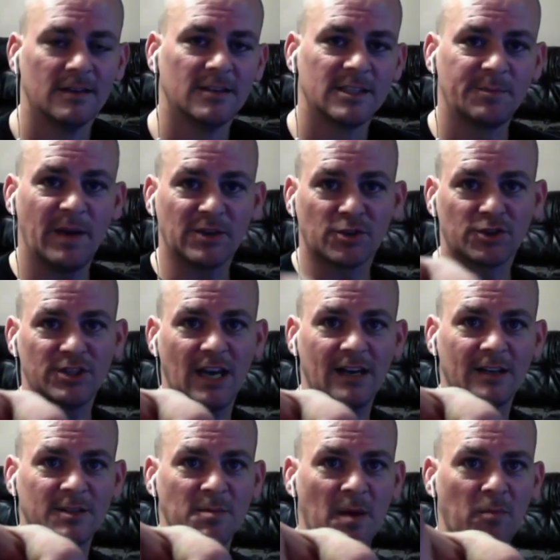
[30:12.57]
Special shout
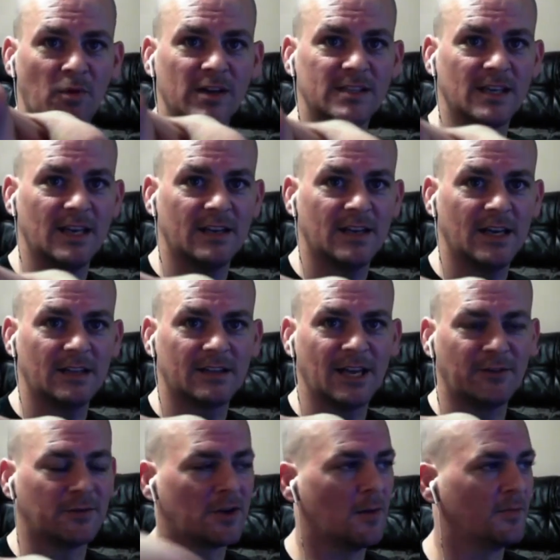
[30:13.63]
out to my boy Saiyan Knight. Thank
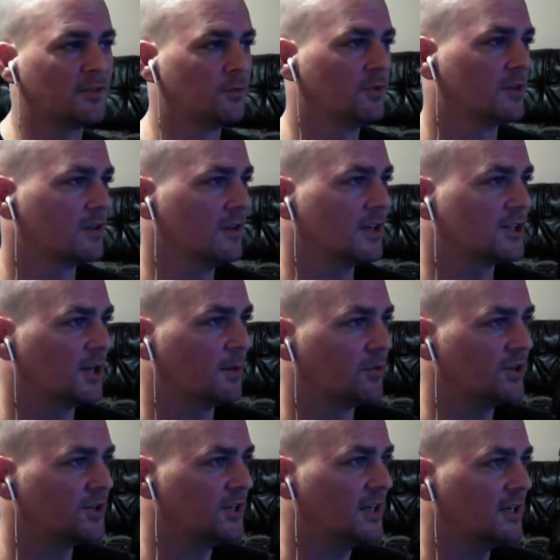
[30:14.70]
you for coming through in the clutch. I
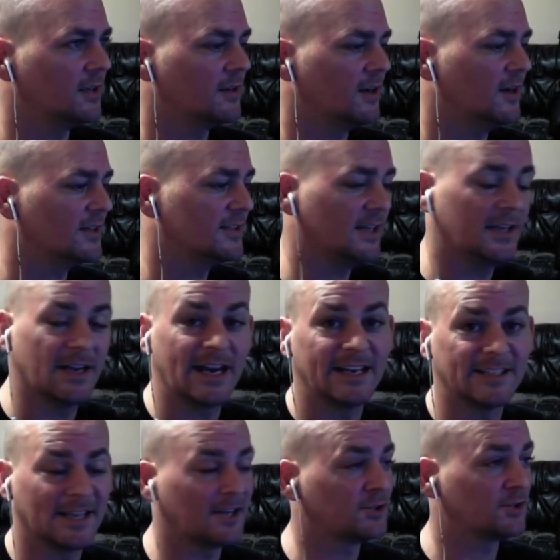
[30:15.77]
appreciate it. Saiyan Knight
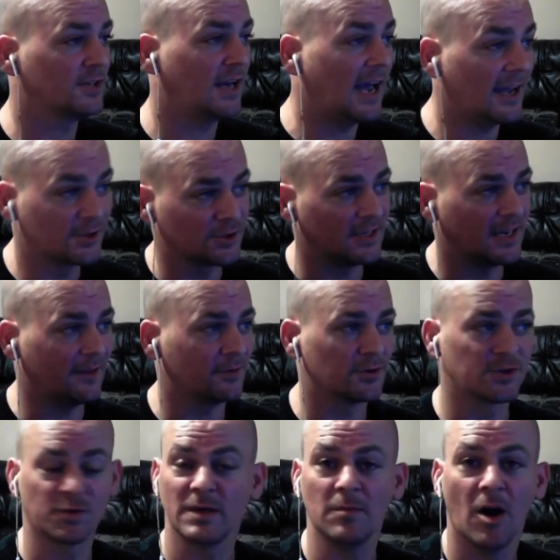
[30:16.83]
is actually, I actually have your
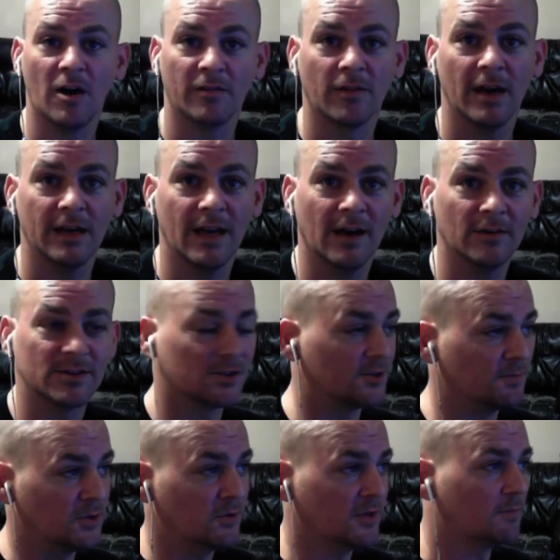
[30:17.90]
stream on right now.
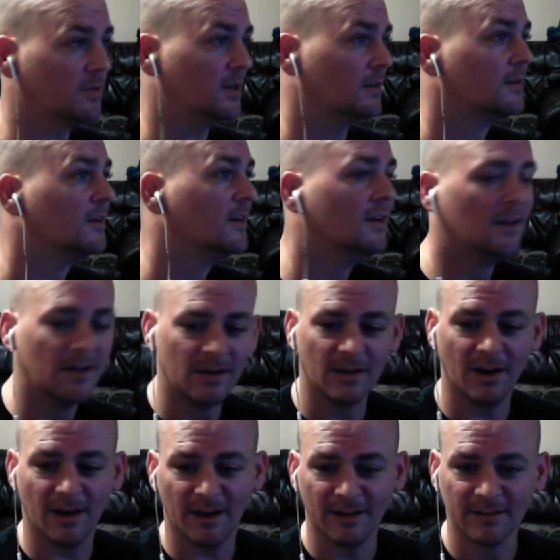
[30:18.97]

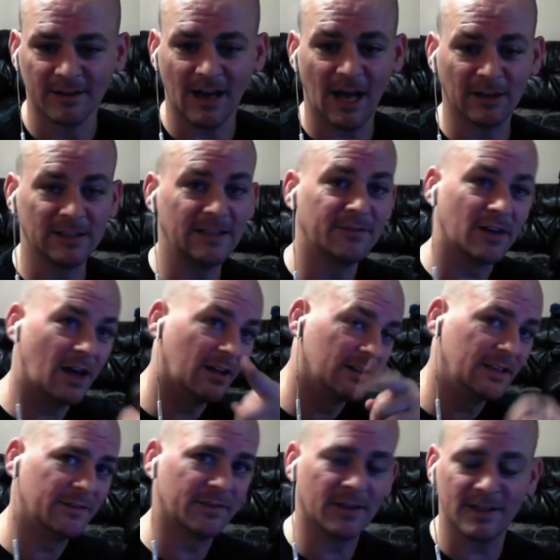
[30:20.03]
But I'll leave
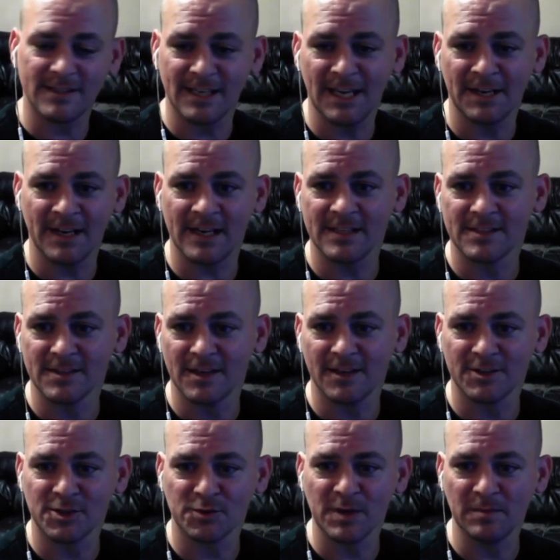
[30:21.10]
Saiyan Knight's
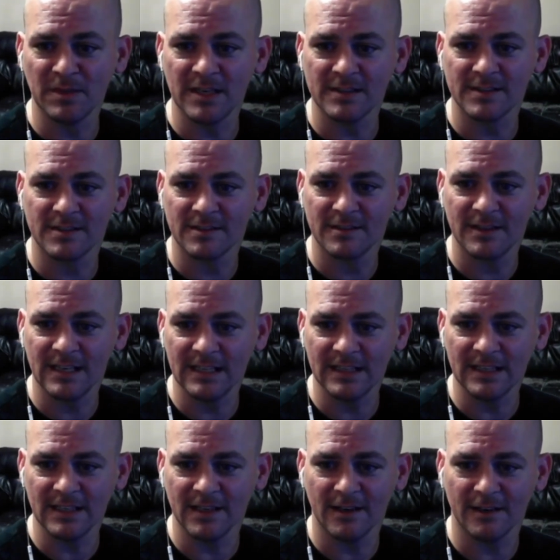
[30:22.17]
stream links
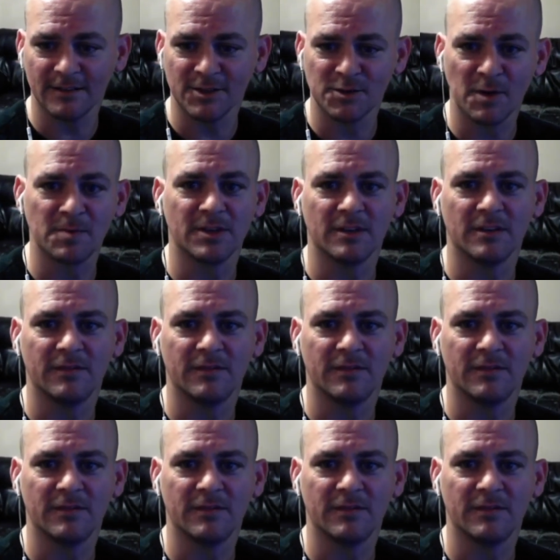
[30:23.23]
in the description of the